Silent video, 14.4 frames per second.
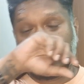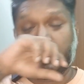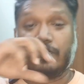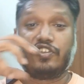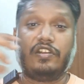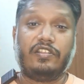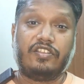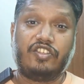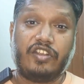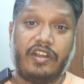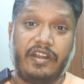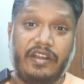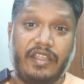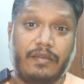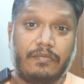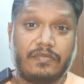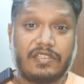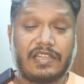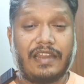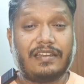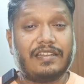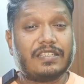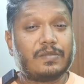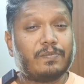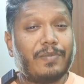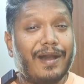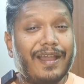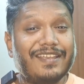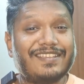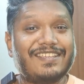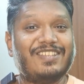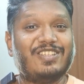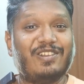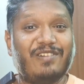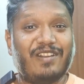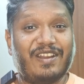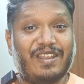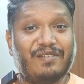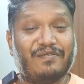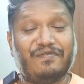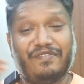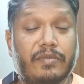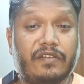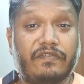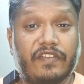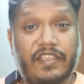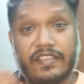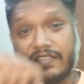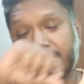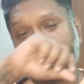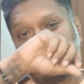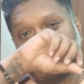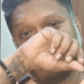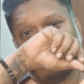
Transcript: especially the geranium, slightly spicy geranium in the mid phase.